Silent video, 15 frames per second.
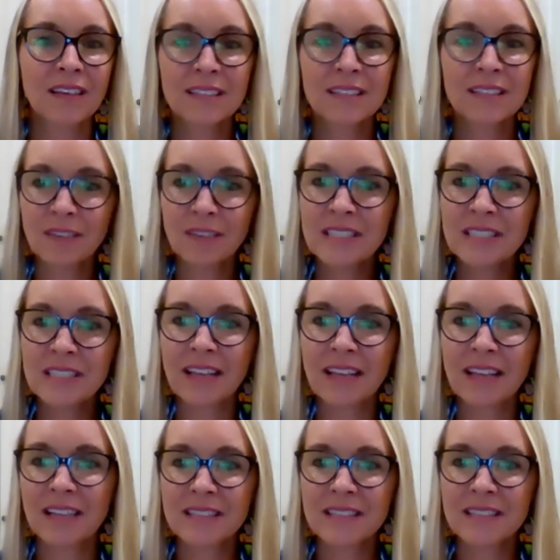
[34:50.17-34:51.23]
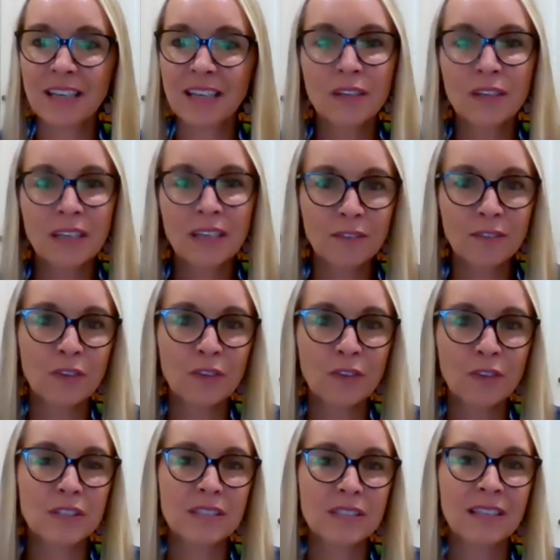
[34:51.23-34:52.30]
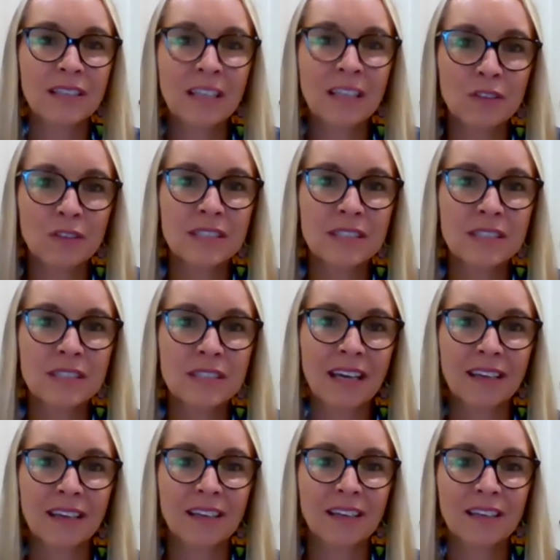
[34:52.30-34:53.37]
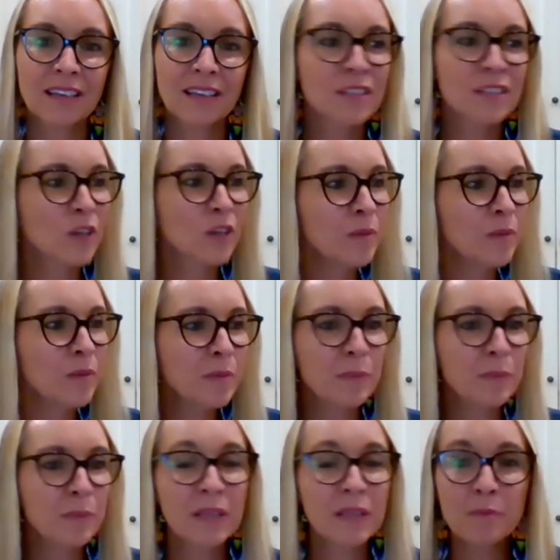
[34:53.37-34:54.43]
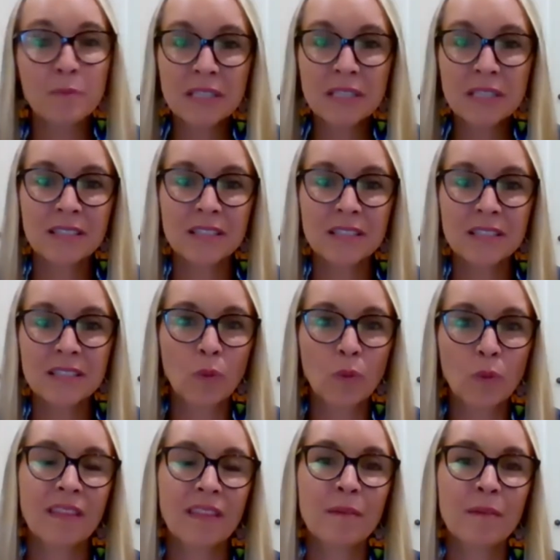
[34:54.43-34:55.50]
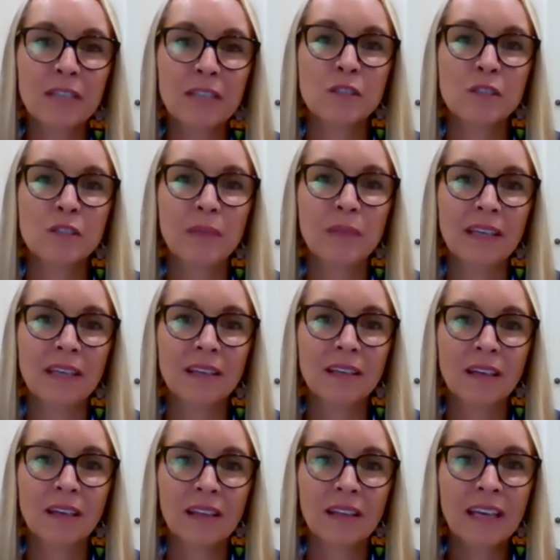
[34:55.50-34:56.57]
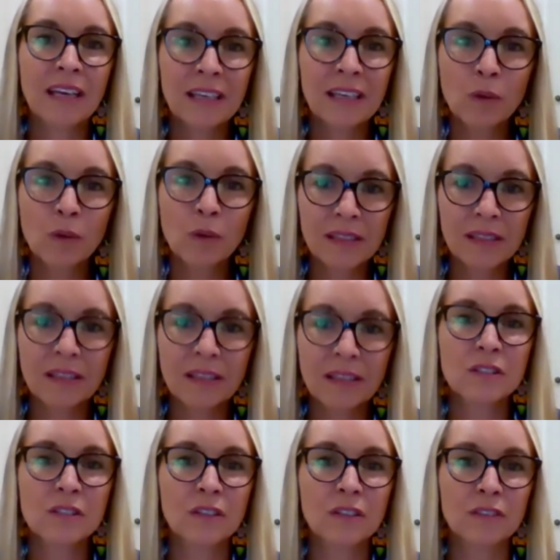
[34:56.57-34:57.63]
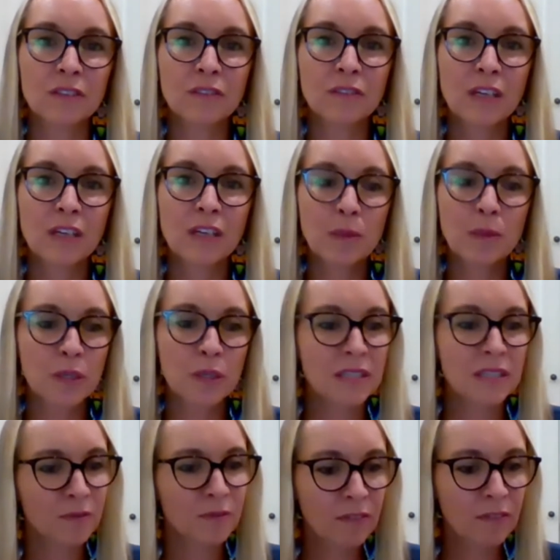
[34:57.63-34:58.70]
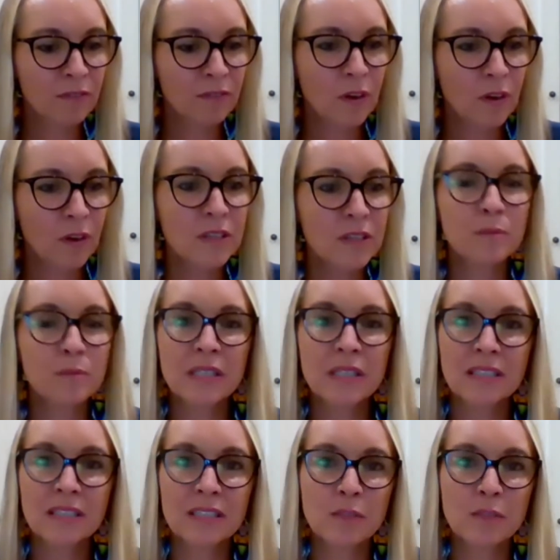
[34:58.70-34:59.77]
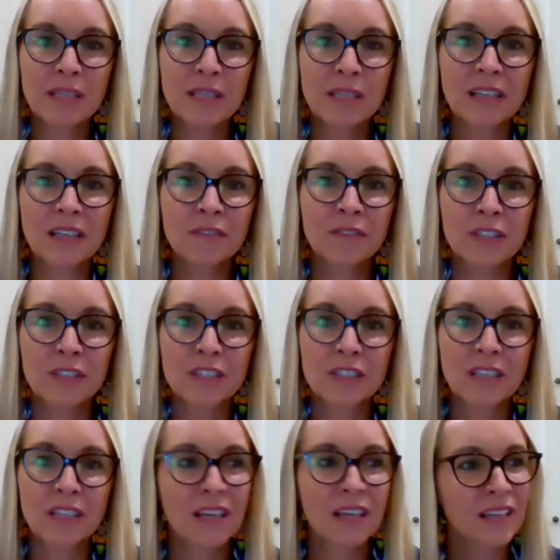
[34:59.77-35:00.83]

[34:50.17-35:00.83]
It's give and take. That's saying you give first and then you take. And so many people, their businesses are where they're meant to be. They're getting what they deserve because their focus in business has been selfish.